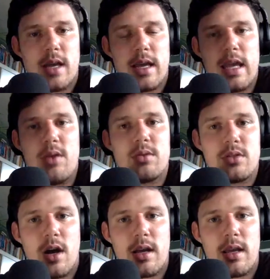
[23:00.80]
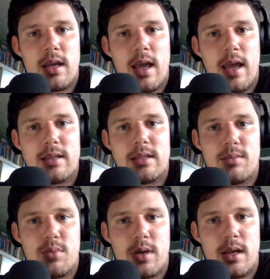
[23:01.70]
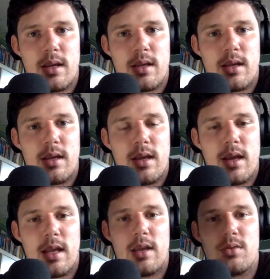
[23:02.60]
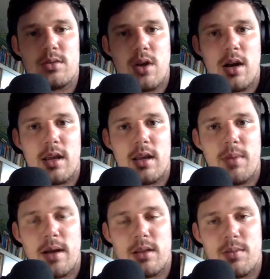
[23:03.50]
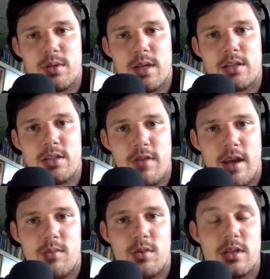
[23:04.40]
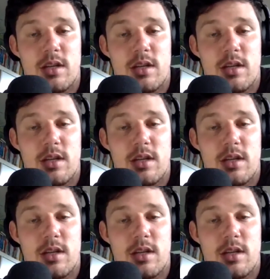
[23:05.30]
like he was talking anti-breeding and he was talking about the protection of animals.